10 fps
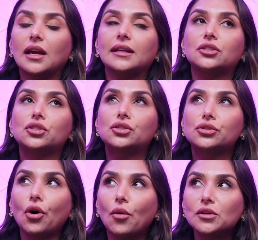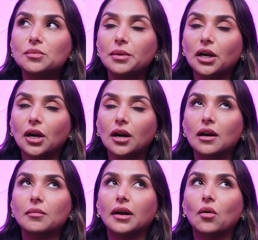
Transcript: It's so much bigger. And I'm like,